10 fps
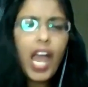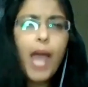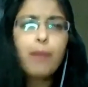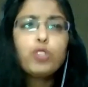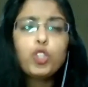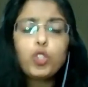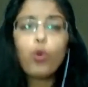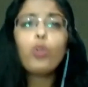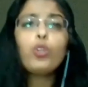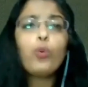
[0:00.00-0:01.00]
I'm
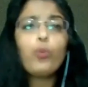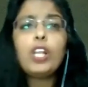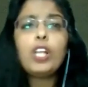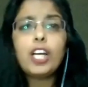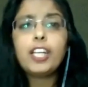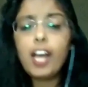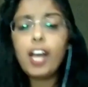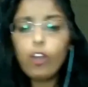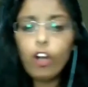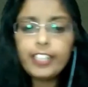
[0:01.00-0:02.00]
sure you will learn a
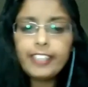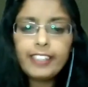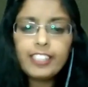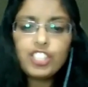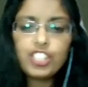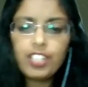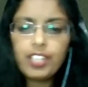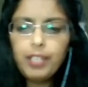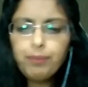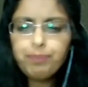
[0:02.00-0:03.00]
lot in this
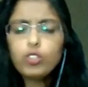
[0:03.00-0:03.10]
journey.